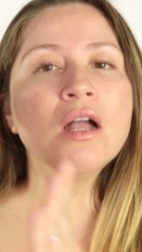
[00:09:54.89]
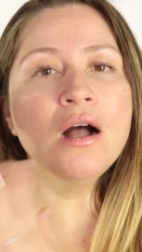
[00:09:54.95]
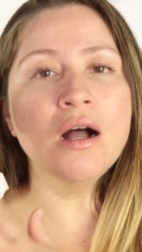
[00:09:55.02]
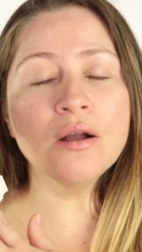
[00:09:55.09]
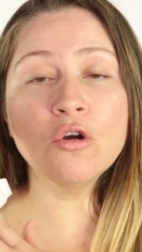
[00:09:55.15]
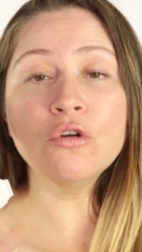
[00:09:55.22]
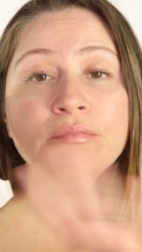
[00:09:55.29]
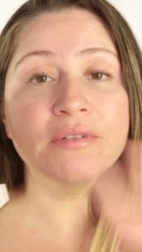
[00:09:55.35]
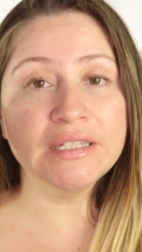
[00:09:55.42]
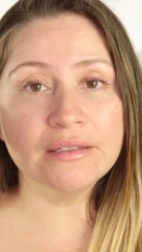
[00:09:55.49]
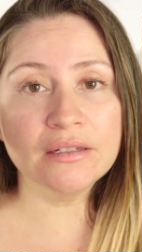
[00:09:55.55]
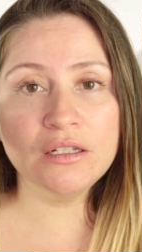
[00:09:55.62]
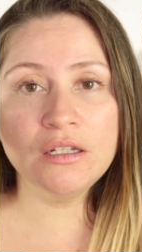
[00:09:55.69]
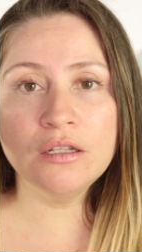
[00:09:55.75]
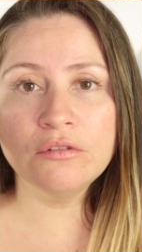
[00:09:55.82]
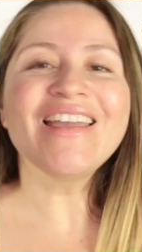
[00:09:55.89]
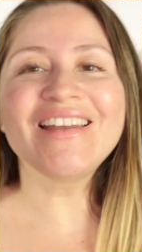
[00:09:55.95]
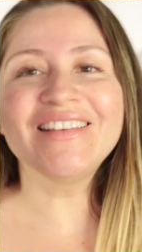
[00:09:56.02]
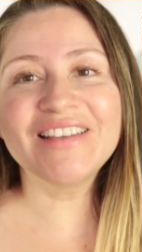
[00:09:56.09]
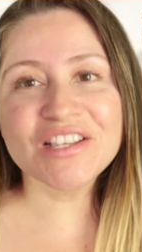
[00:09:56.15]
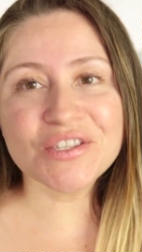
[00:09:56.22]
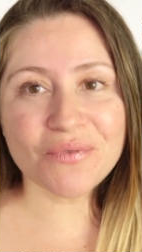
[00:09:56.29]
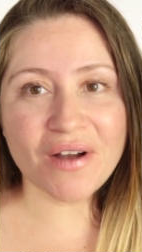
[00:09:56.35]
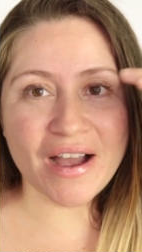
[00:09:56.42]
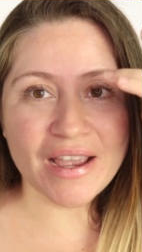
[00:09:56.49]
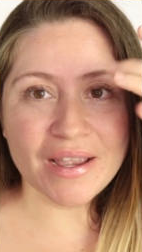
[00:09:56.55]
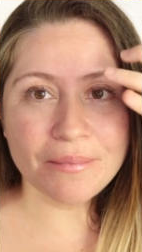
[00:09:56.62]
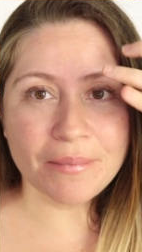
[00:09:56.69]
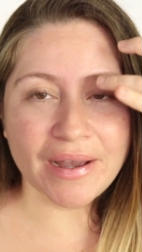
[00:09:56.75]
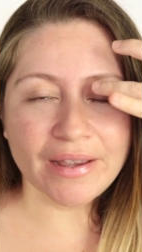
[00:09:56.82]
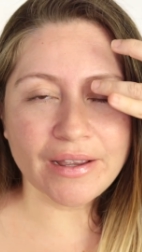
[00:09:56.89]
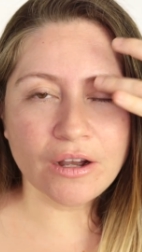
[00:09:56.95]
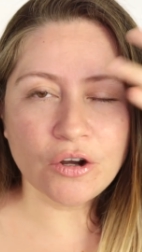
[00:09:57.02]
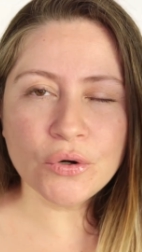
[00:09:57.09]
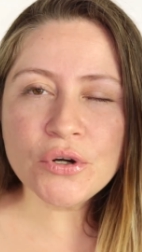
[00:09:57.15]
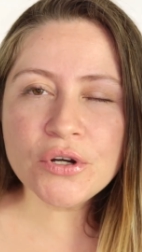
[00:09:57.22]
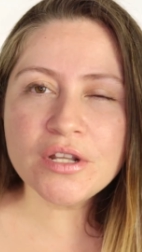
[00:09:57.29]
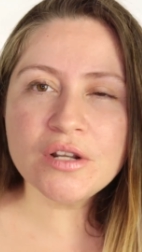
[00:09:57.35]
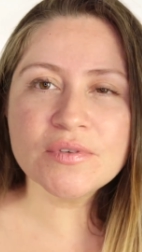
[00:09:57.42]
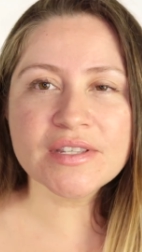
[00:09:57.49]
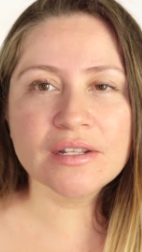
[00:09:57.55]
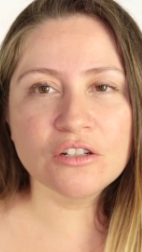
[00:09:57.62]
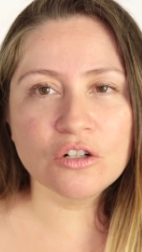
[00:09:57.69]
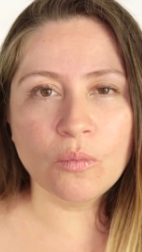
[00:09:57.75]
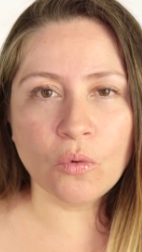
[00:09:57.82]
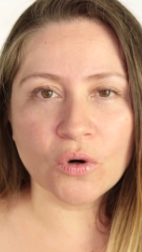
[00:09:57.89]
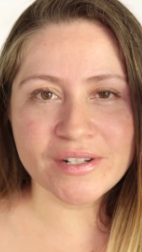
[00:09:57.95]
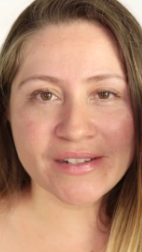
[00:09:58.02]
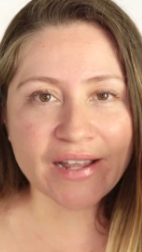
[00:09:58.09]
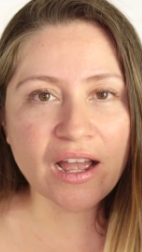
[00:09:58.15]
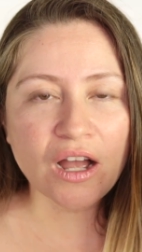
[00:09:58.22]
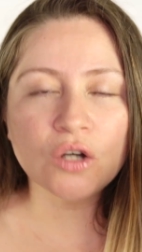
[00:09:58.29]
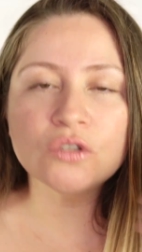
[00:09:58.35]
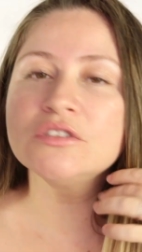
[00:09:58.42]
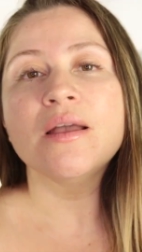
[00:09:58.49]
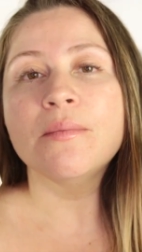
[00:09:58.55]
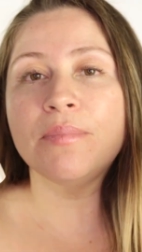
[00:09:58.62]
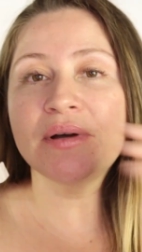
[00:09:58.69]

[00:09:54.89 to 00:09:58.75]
uh, completely and that's why my hood was a little more down.